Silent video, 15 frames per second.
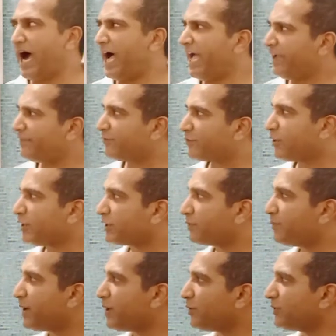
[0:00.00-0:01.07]
I've talked
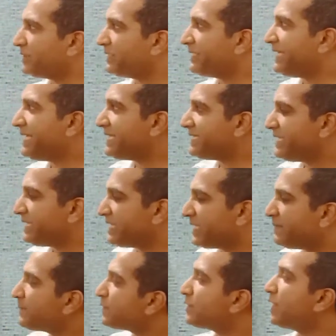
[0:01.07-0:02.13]
about these in
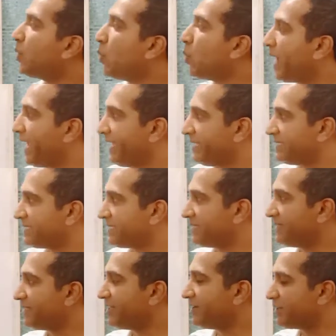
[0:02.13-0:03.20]
terms of the
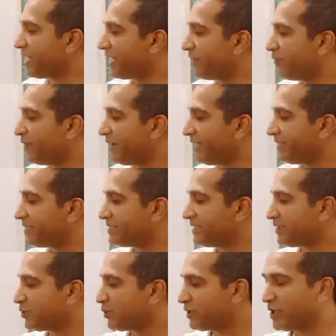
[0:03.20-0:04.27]
weights, the dry weights, the
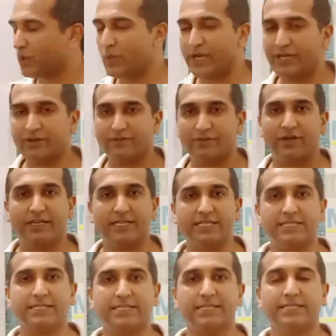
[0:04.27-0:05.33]
total weight of
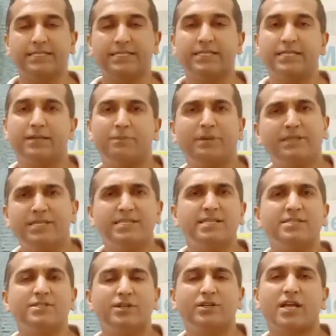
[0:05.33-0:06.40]
oils. But this
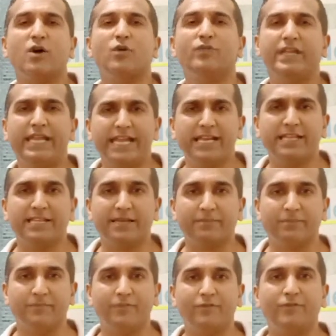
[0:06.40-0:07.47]
is not how we eat
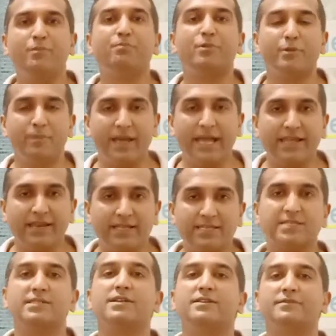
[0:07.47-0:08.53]
them. We prepare and
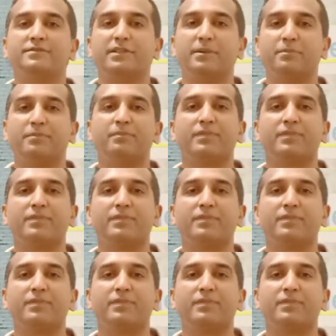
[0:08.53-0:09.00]
serve them.